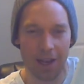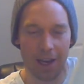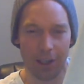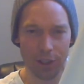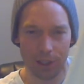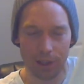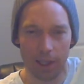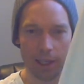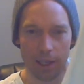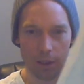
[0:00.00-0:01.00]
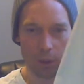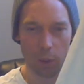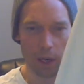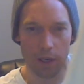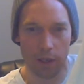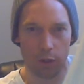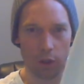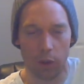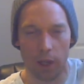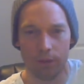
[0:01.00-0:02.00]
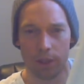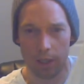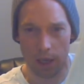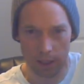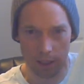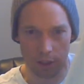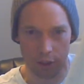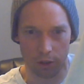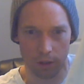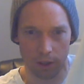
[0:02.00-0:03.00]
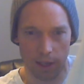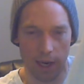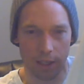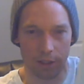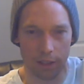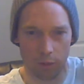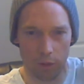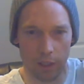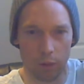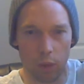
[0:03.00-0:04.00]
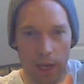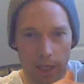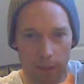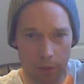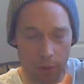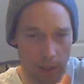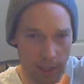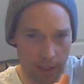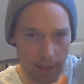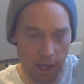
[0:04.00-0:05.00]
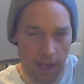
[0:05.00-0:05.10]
I just like when you don't have to tuck in a shirt and it doesn't really ride up too high.